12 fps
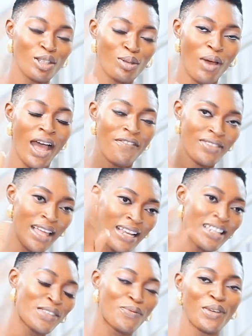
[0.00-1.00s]
So after
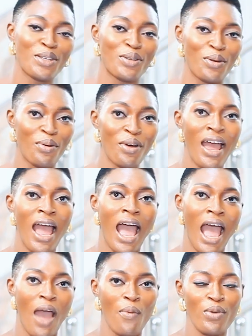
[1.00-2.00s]
this video,
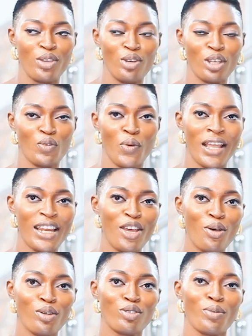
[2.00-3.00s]
I will just quickly
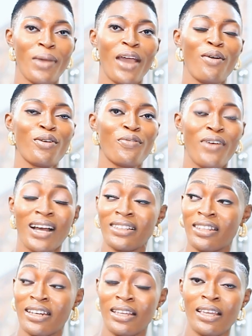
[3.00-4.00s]
go to my old
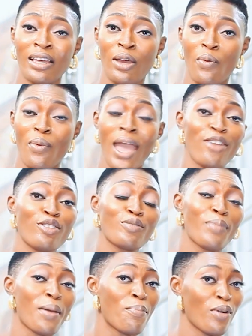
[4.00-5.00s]
factory where I use
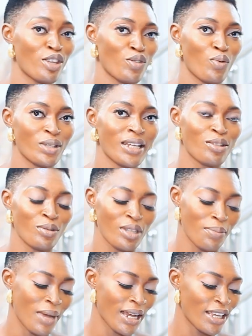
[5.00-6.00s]
my boys quarter to
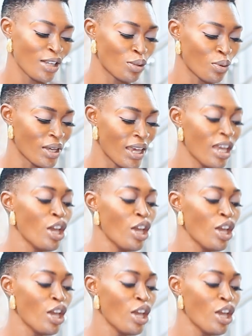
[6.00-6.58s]
demarcate, okay?